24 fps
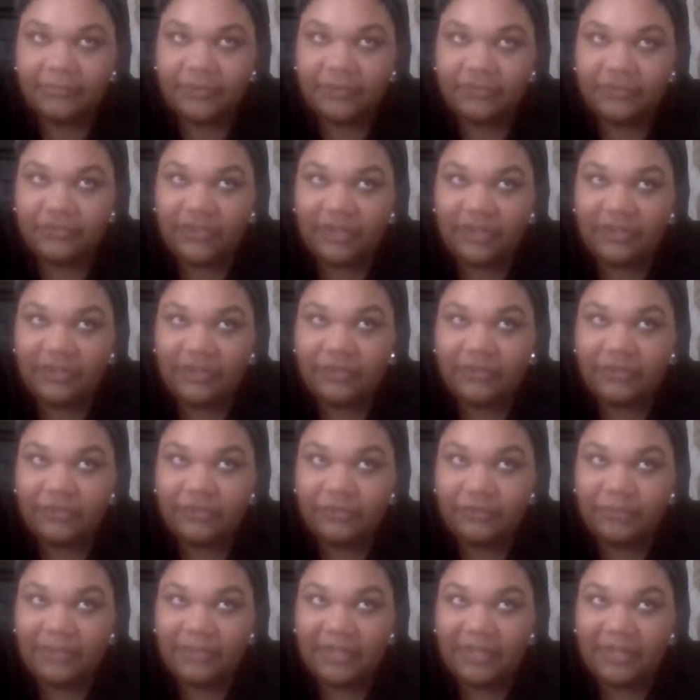gender
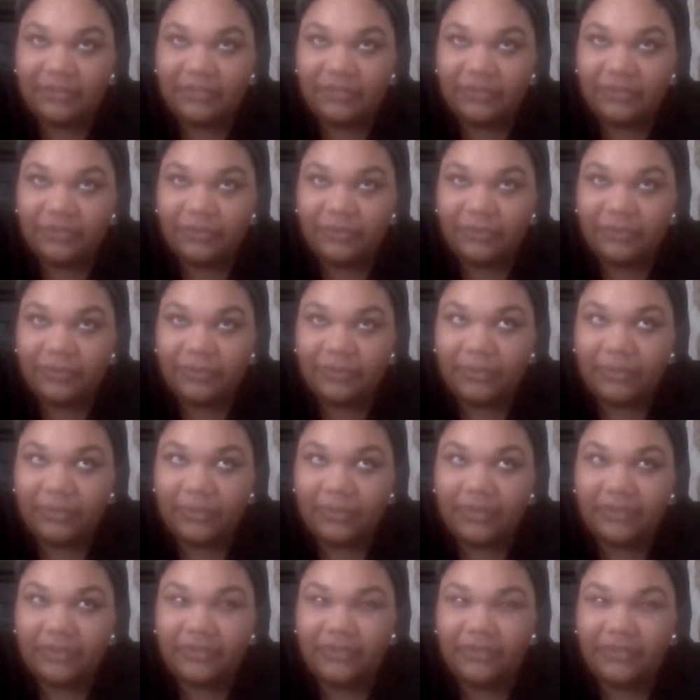switch
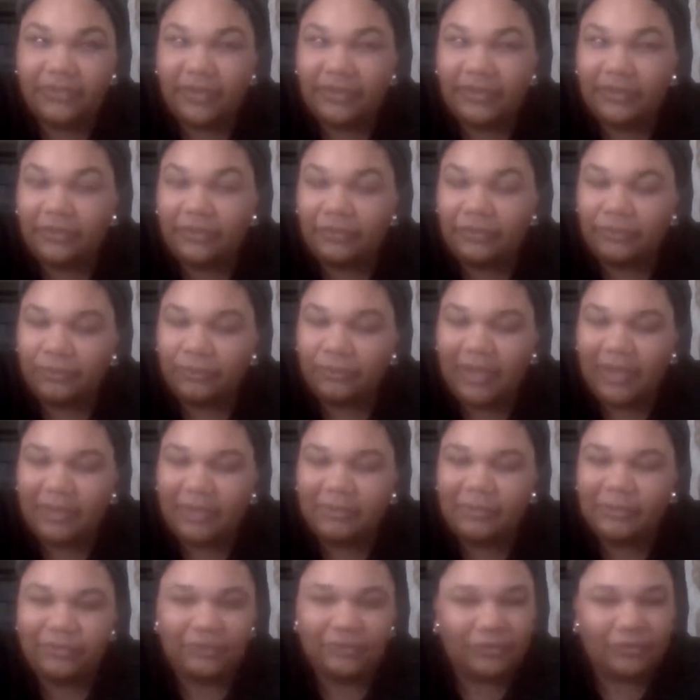or gender
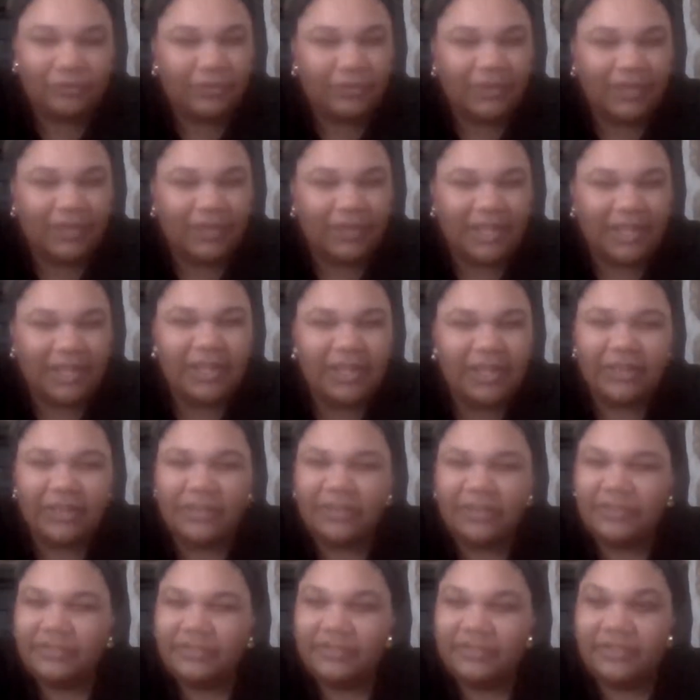swap story.
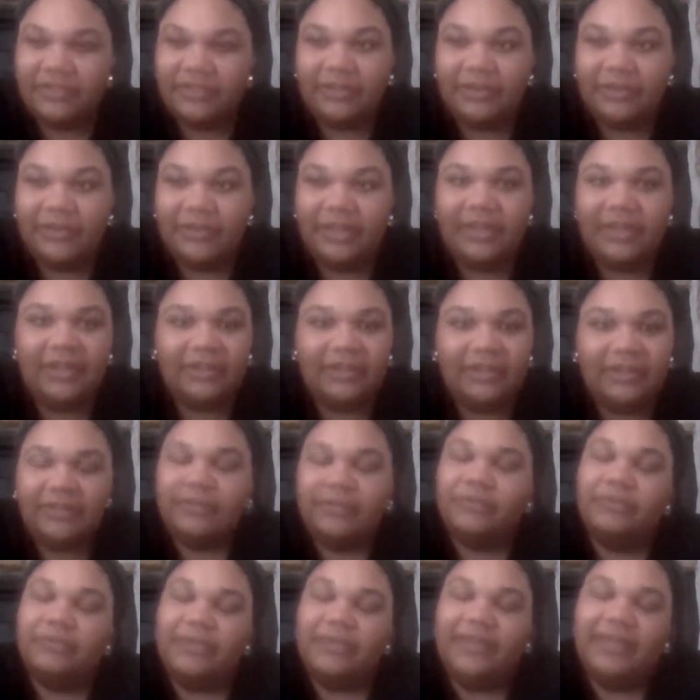So, and it
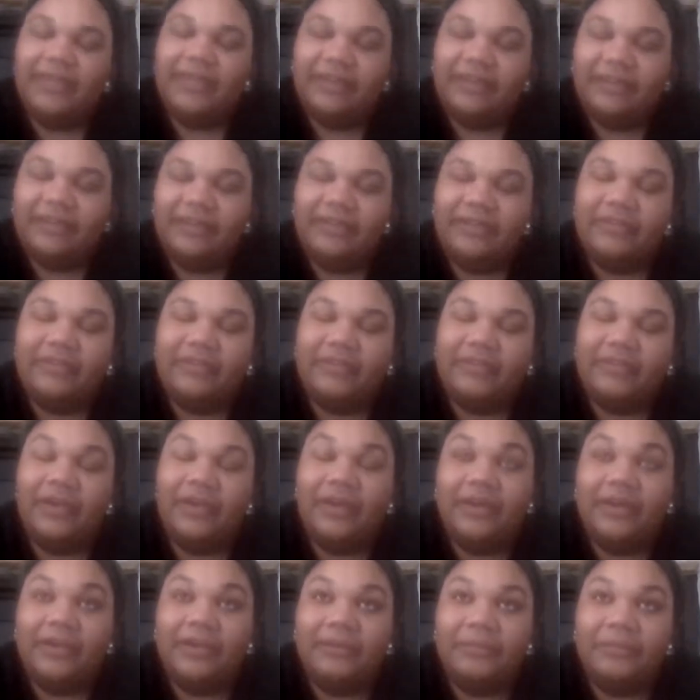deals with characters
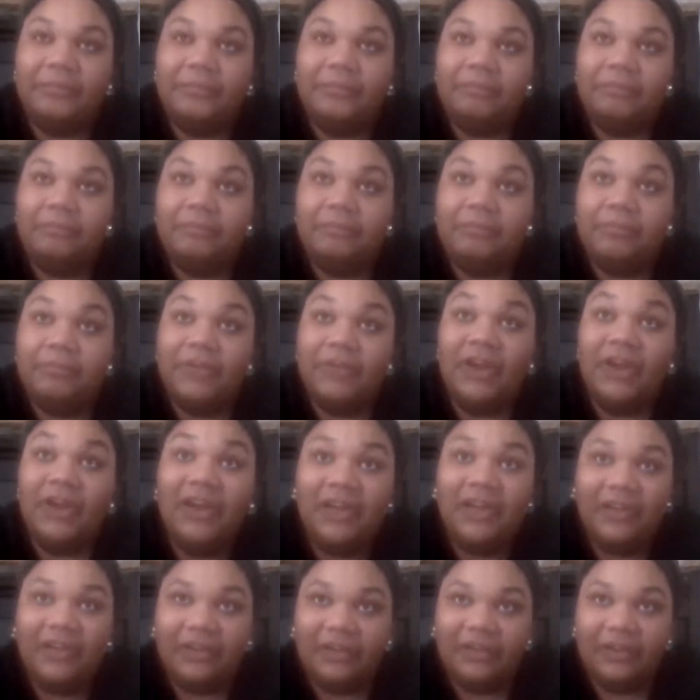of
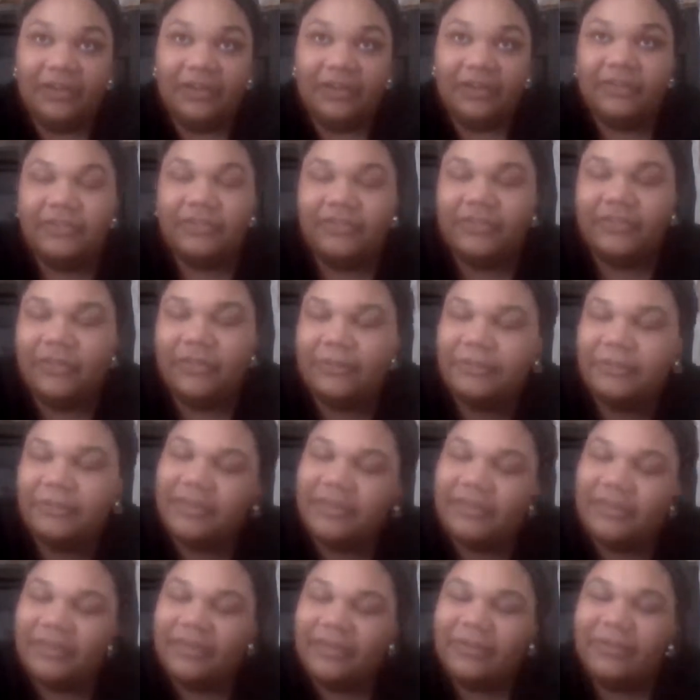color. So,
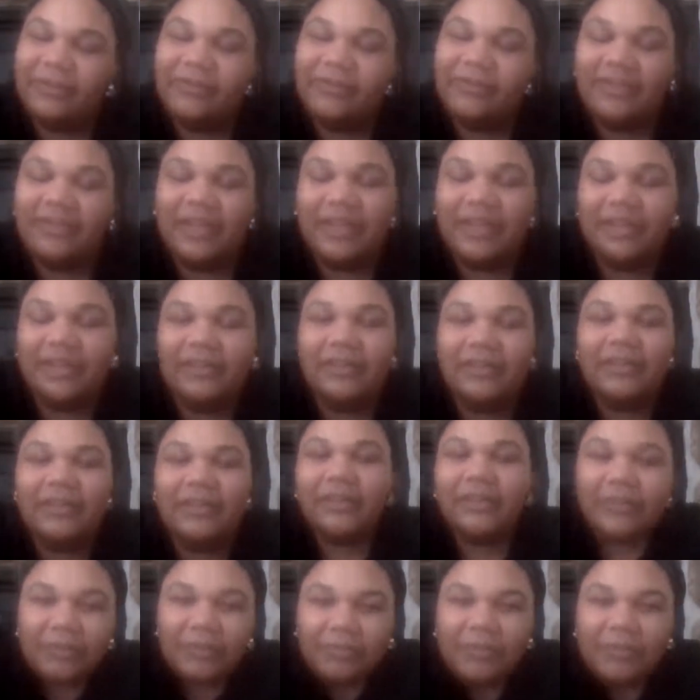for those that are a
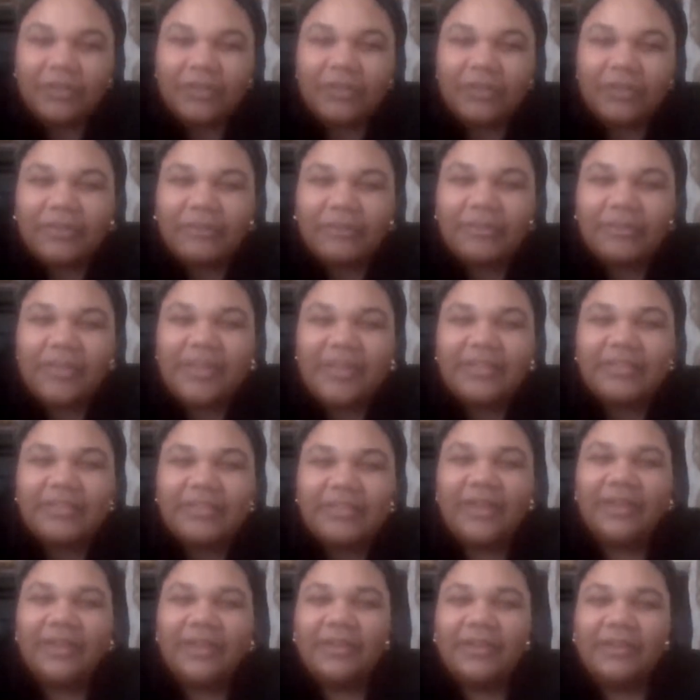little bit on the fence
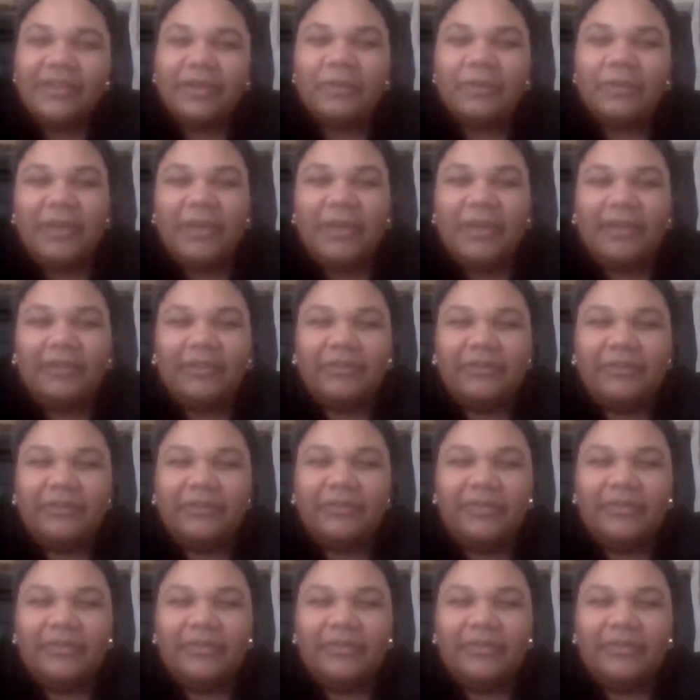about,